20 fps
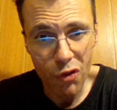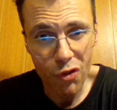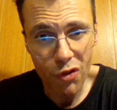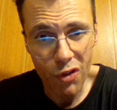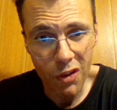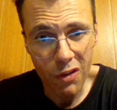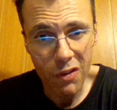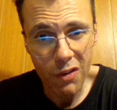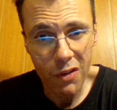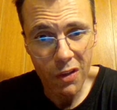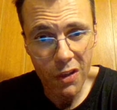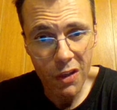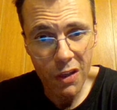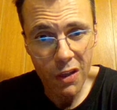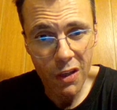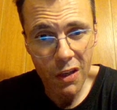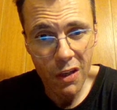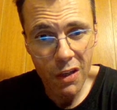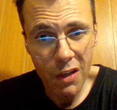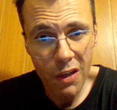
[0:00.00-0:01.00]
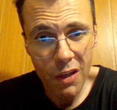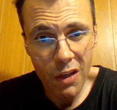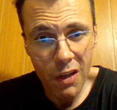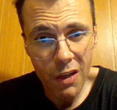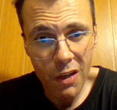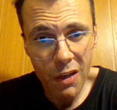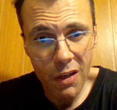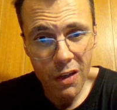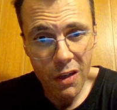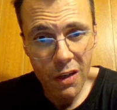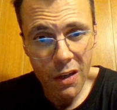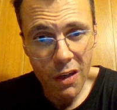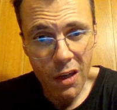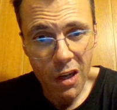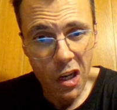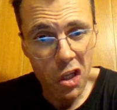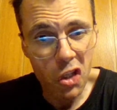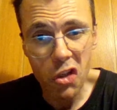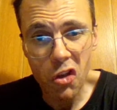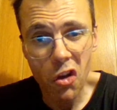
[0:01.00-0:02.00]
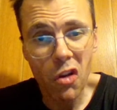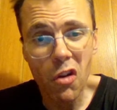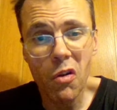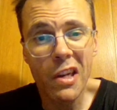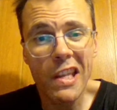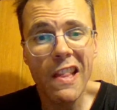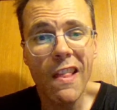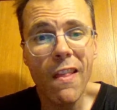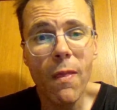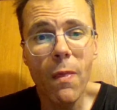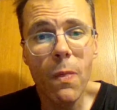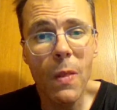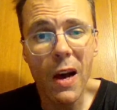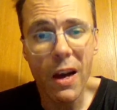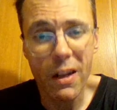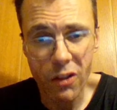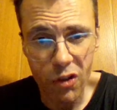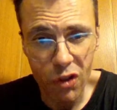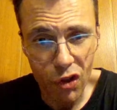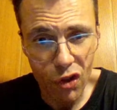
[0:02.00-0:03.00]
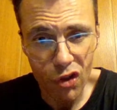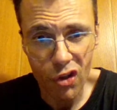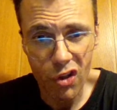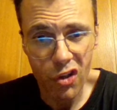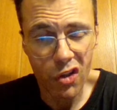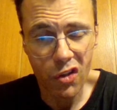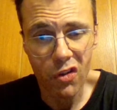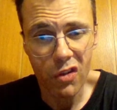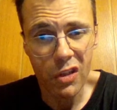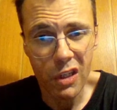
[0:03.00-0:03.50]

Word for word: shit. It's not only the Nazi shit,